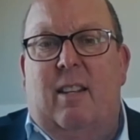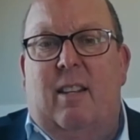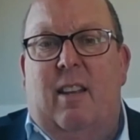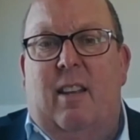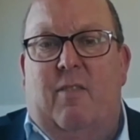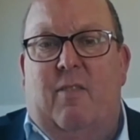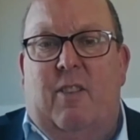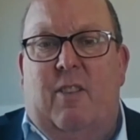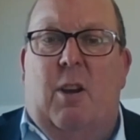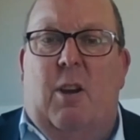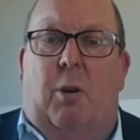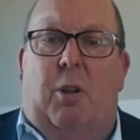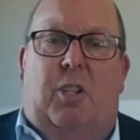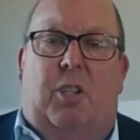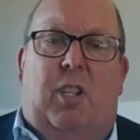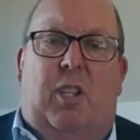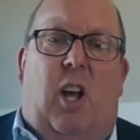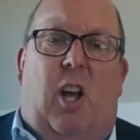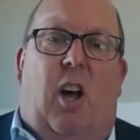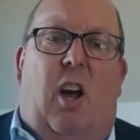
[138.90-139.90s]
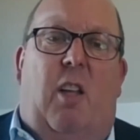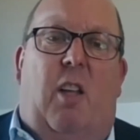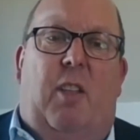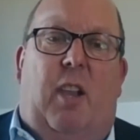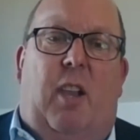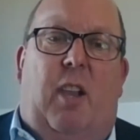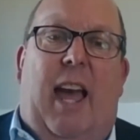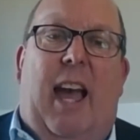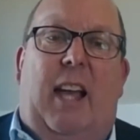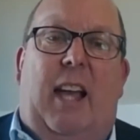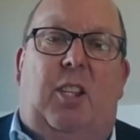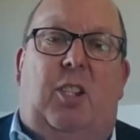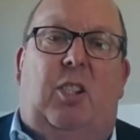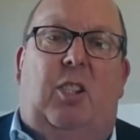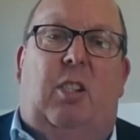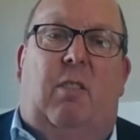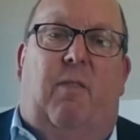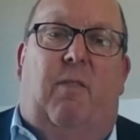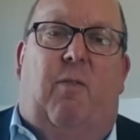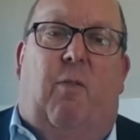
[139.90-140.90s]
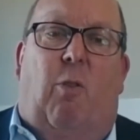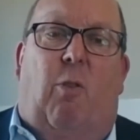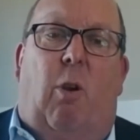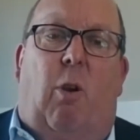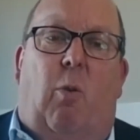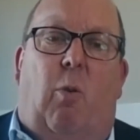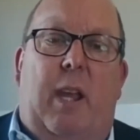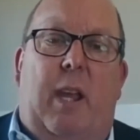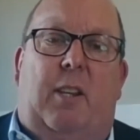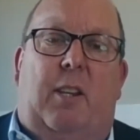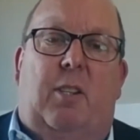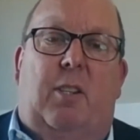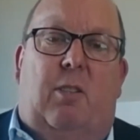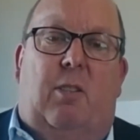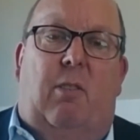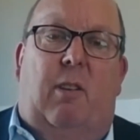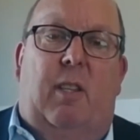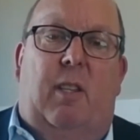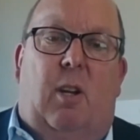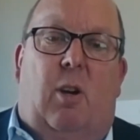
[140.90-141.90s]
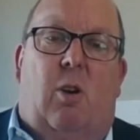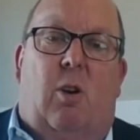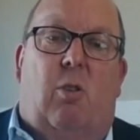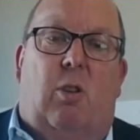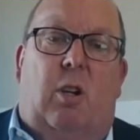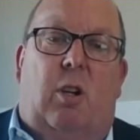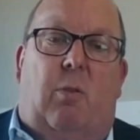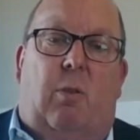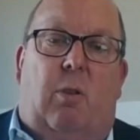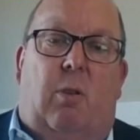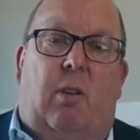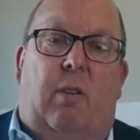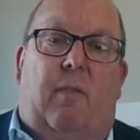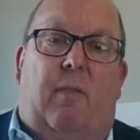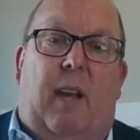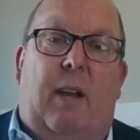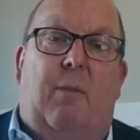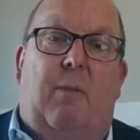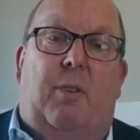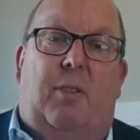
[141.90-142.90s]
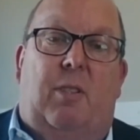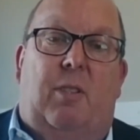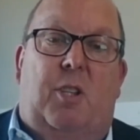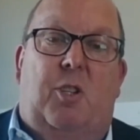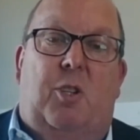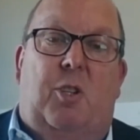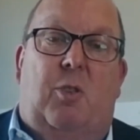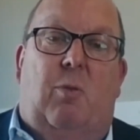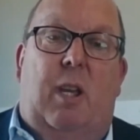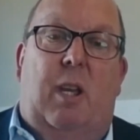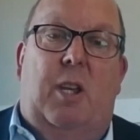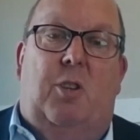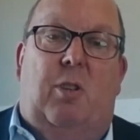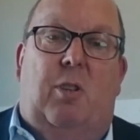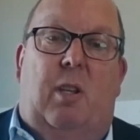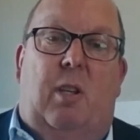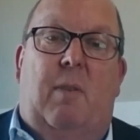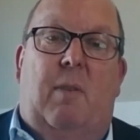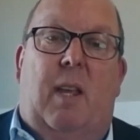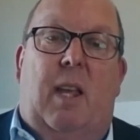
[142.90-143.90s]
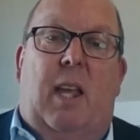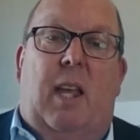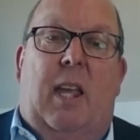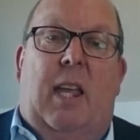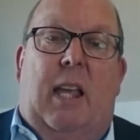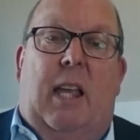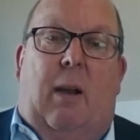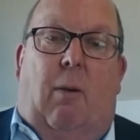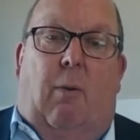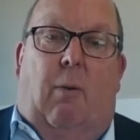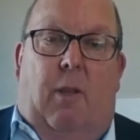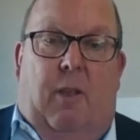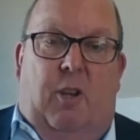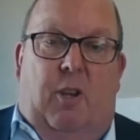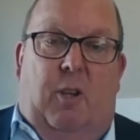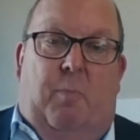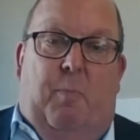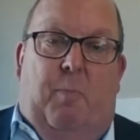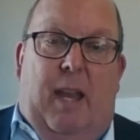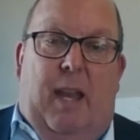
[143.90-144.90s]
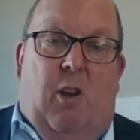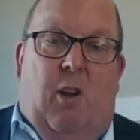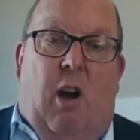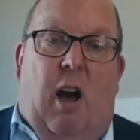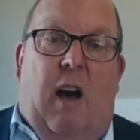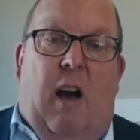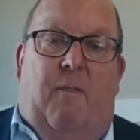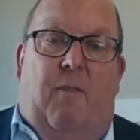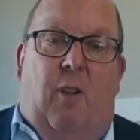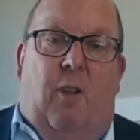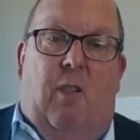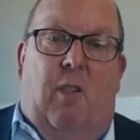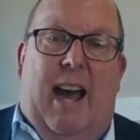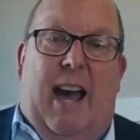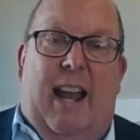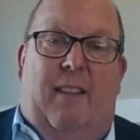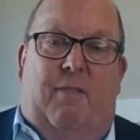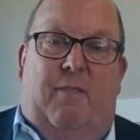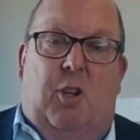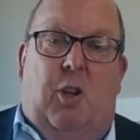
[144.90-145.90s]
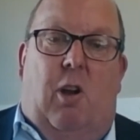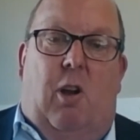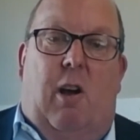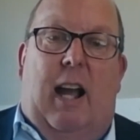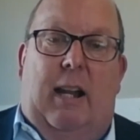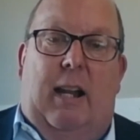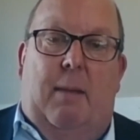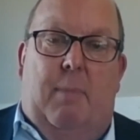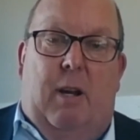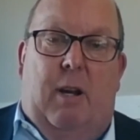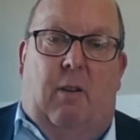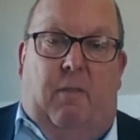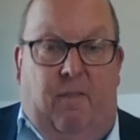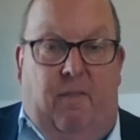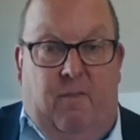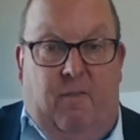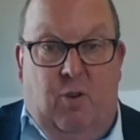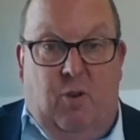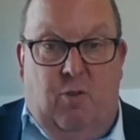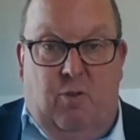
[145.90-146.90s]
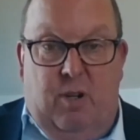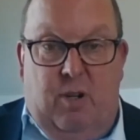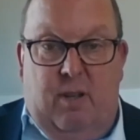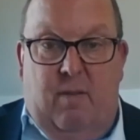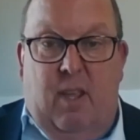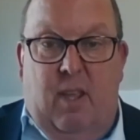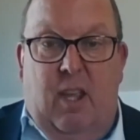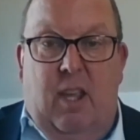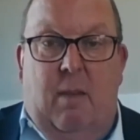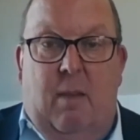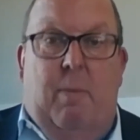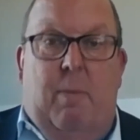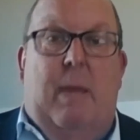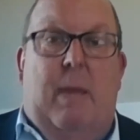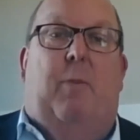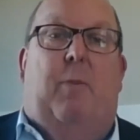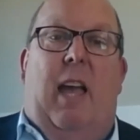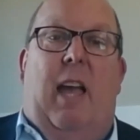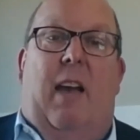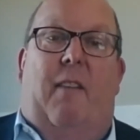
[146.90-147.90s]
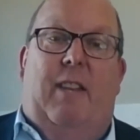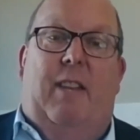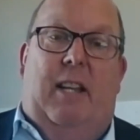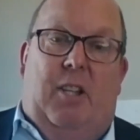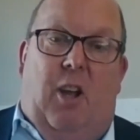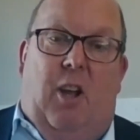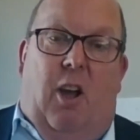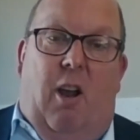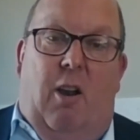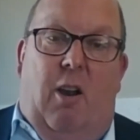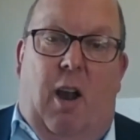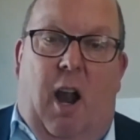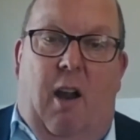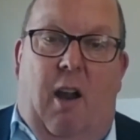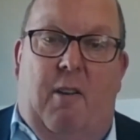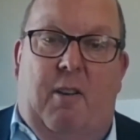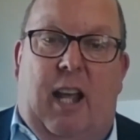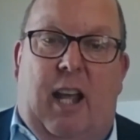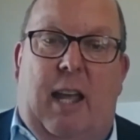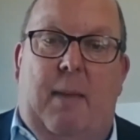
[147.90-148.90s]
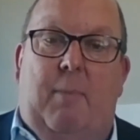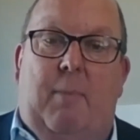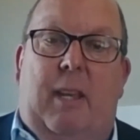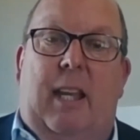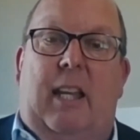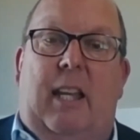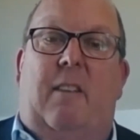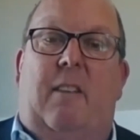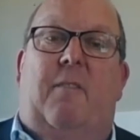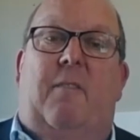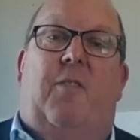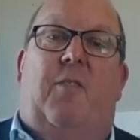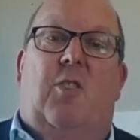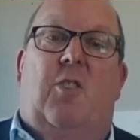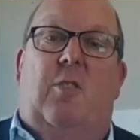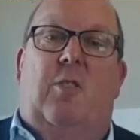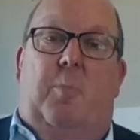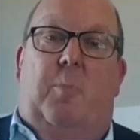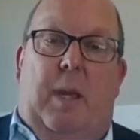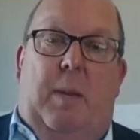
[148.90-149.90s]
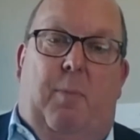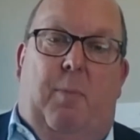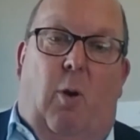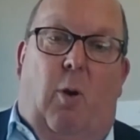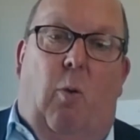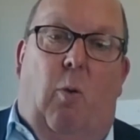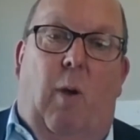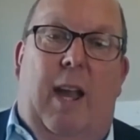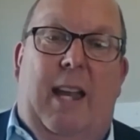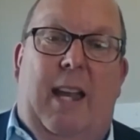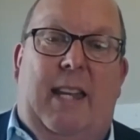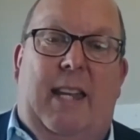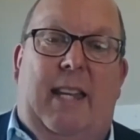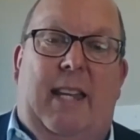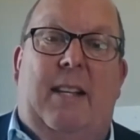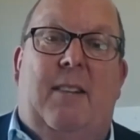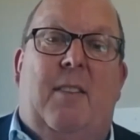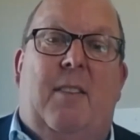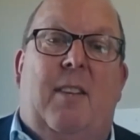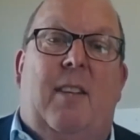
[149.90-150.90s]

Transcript: If you noticed at all, the last 4 weeks during the whole coronavirus situation, where there's been an awful lot of talk about food, people having a hard time getting food, people waiting